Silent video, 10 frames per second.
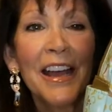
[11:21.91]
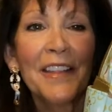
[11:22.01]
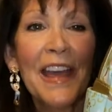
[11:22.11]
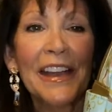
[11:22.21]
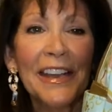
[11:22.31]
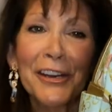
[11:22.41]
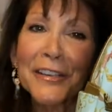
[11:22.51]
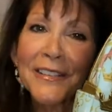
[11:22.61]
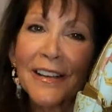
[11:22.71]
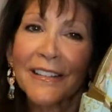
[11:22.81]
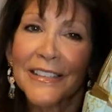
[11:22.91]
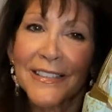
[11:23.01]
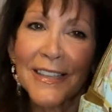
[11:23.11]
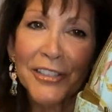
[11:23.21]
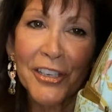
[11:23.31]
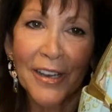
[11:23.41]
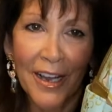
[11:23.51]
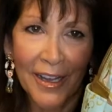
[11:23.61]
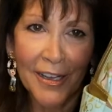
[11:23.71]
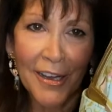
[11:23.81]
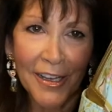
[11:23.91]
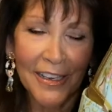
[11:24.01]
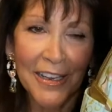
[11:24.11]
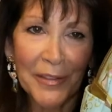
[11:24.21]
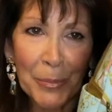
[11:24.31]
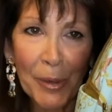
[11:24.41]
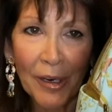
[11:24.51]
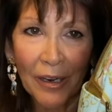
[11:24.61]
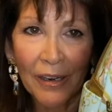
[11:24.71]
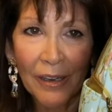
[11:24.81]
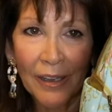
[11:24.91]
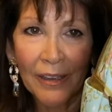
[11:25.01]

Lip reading: That carousel is such an icon in the park.